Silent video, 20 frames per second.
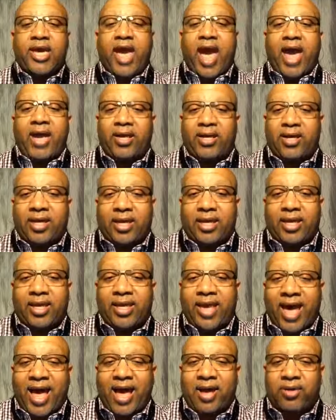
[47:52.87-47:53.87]
and an
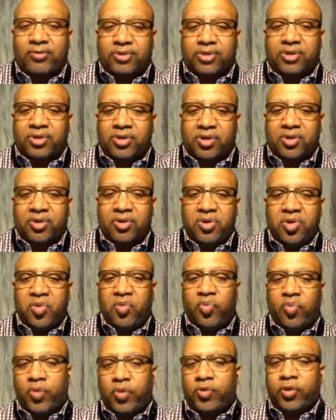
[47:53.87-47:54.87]
encounter
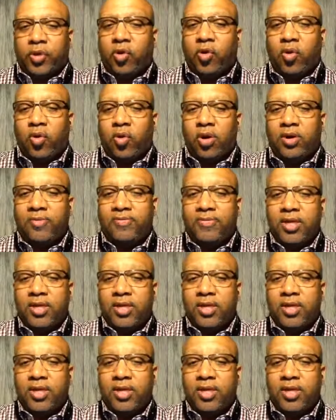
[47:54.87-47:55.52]
with the Lord.